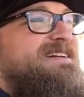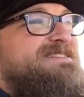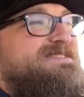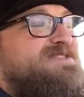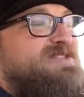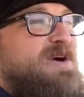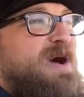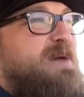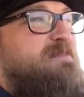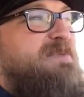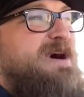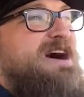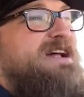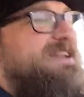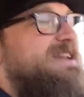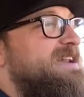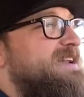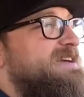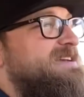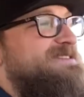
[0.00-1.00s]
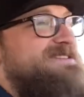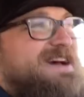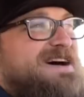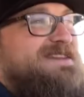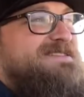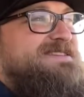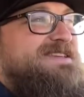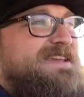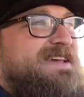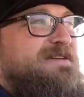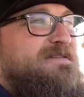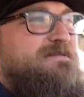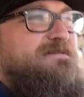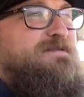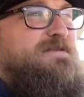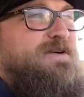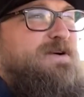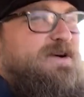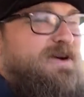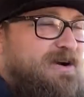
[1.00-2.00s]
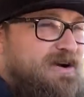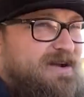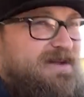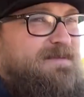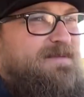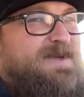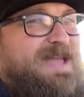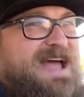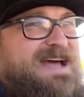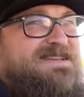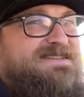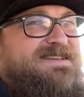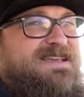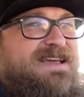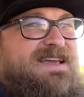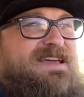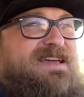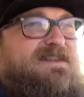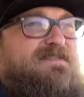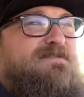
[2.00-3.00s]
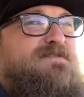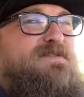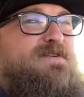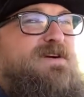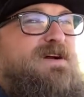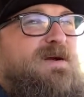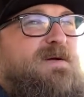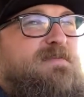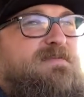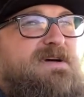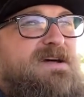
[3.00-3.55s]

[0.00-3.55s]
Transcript: And so I bought an exhaust kit for it, or a gasket kit for it.